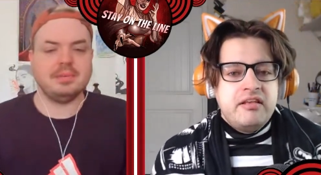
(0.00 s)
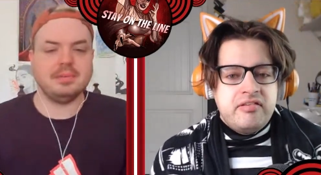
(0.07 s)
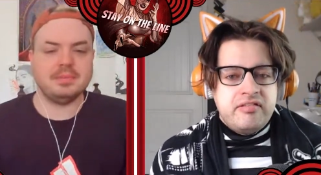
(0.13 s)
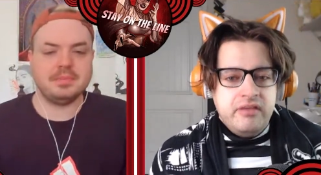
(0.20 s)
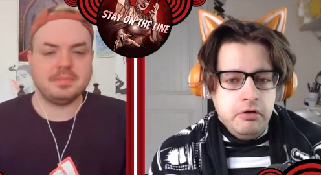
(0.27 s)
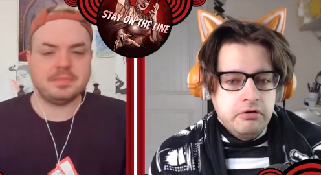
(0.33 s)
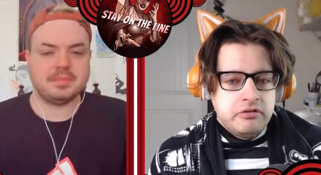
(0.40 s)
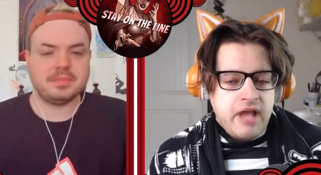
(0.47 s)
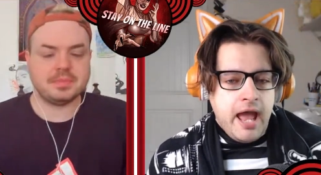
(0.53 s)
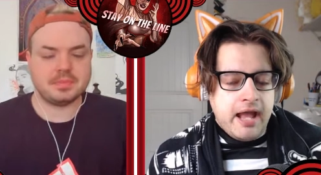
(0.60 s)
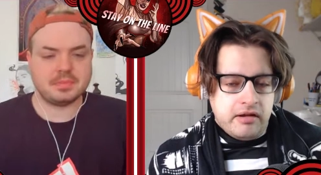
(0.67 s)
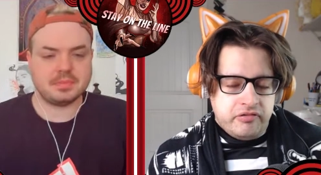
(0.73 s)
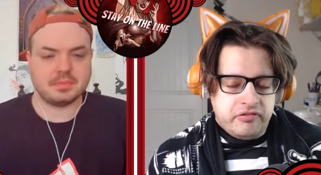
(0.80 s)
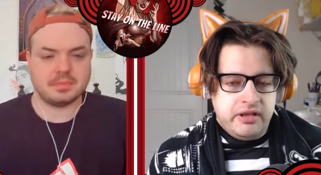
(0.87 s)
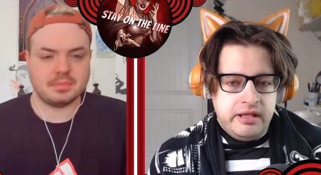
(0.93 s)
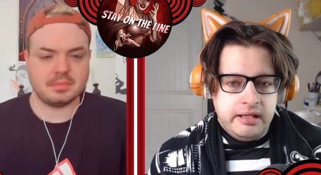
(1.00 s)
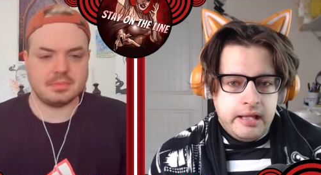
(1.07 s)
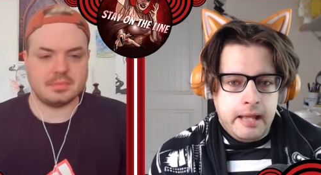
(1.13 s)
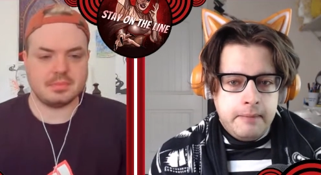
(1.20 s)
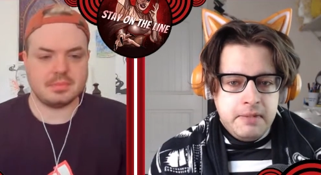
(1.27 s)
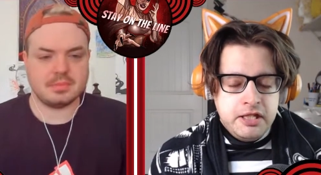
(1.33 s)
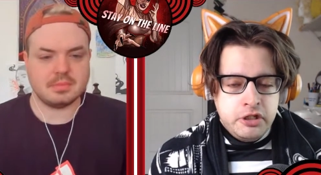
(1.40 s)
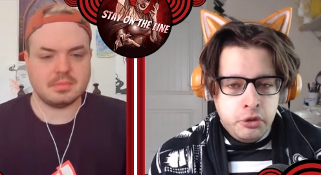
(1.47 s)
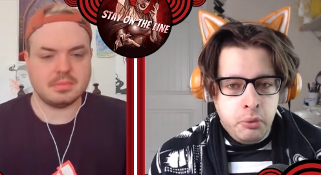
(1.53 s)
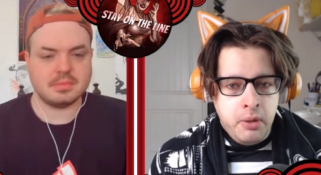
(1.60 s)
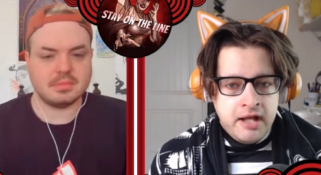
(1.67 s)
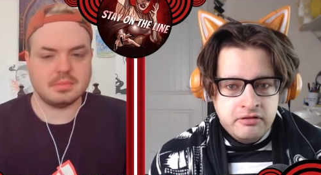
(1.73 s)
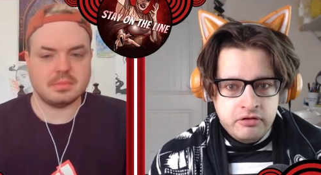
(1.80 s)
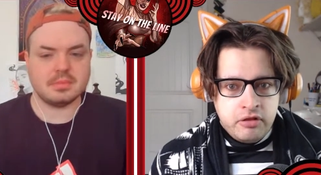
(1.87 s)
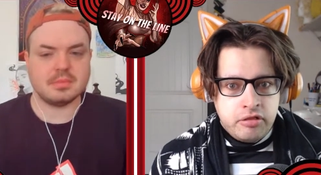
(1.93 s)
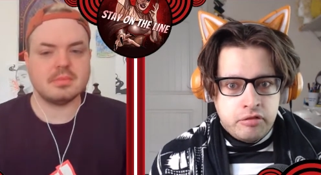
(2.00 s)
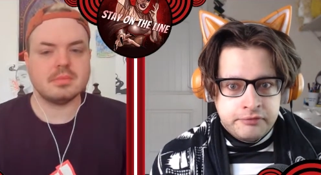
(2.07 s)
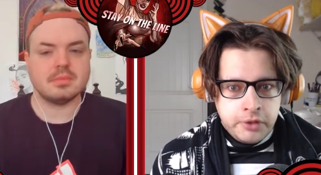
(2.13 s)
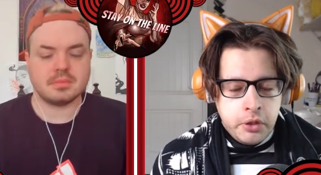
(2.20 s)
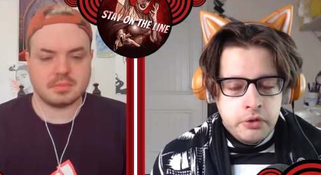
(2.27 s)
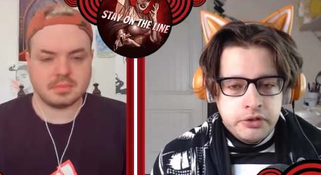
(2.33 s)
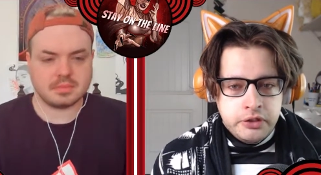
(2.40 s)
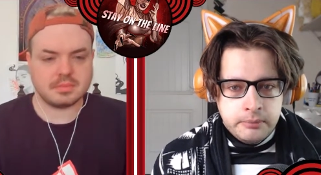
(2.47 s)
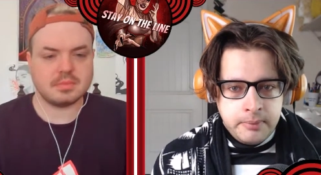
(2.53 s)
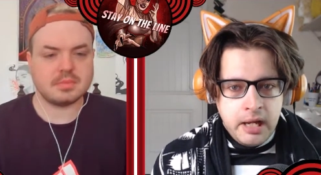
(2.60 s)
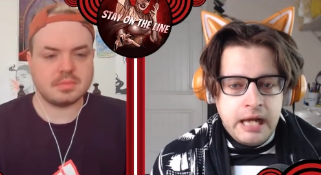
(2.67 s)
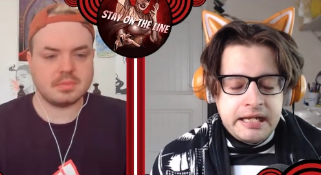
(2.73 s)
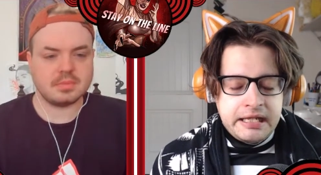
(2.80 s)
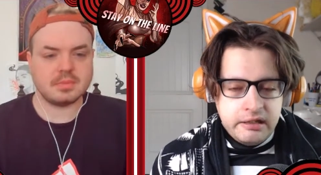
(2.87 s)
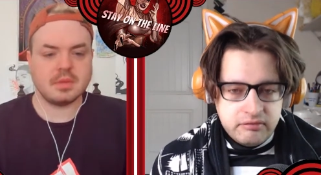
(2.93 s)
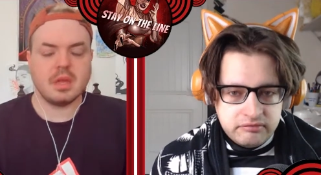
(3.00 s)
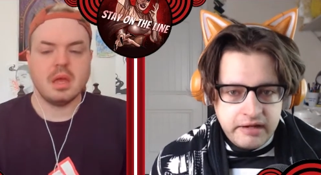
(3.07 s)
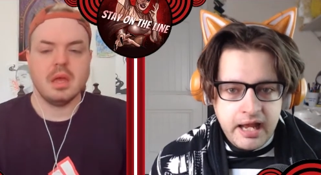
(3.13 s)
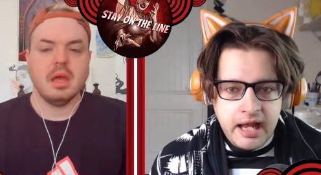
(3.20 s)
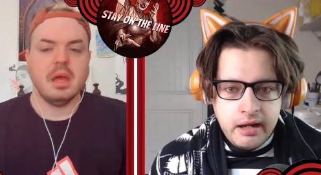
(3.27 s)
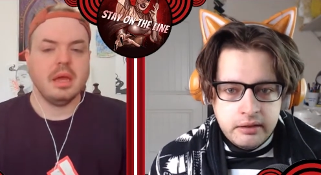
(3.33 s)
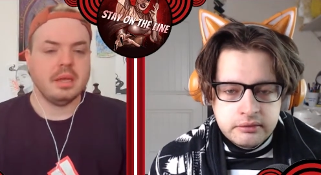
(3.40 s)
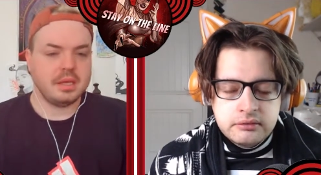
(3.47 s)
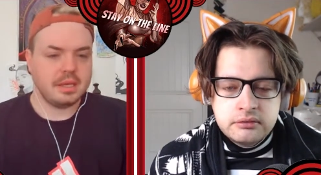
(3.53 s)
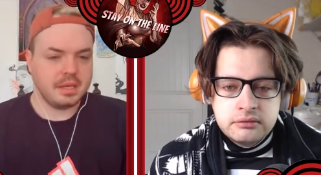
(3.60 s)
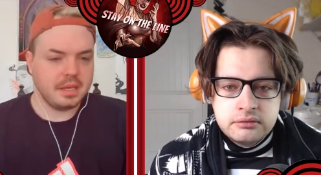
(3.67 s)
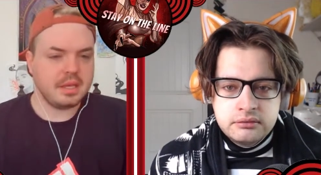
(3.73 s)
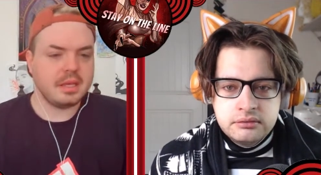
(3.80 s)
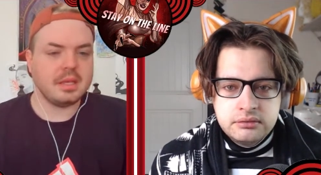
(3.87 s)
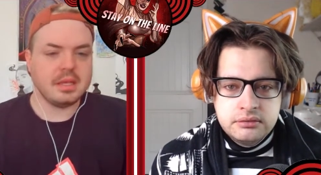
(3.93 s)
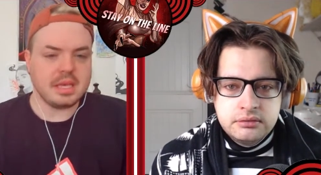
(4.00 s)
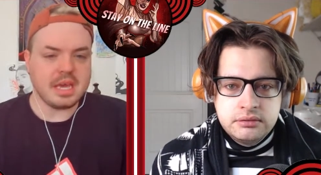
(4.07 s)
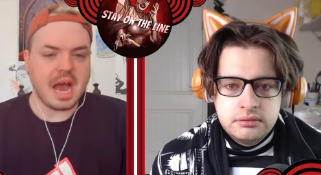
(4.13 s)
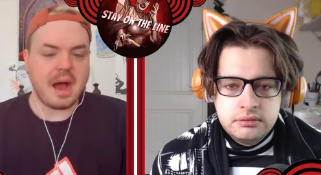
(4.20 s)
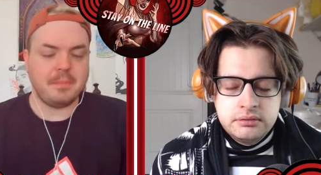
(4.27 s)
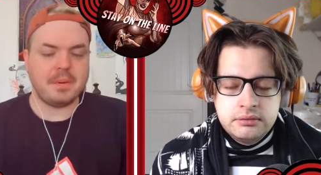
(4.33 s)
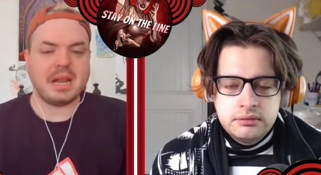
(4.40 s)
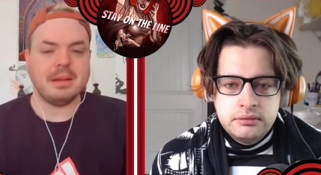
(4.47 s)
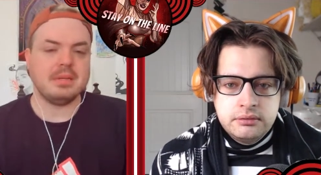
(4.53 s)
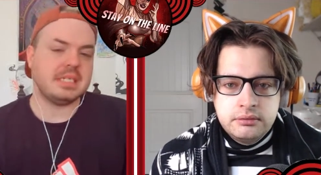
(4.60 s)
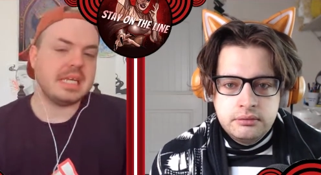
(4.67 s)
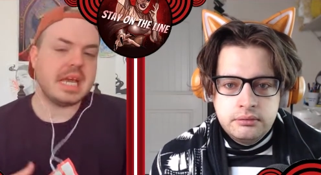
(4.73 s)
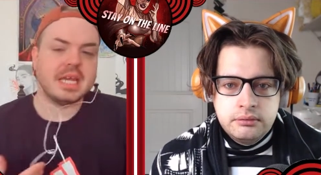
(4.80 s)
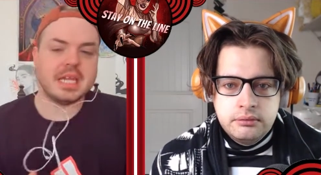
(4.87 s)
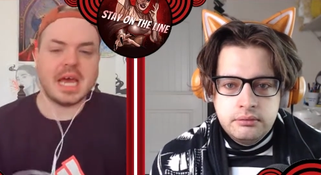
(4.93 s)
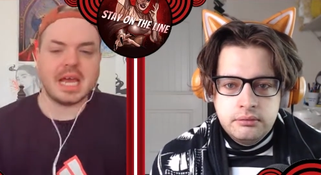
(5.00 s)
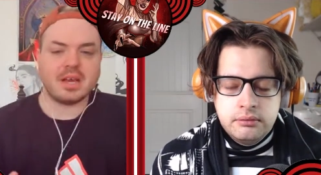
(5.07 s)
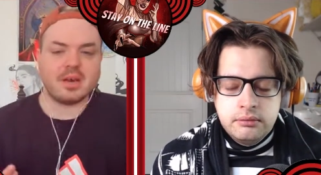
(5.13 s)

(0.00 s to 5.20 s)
Speaker 1: still taxing. I mean, you had to throw your body around.
Speaker 2: Yeah, but I'm just saying, like,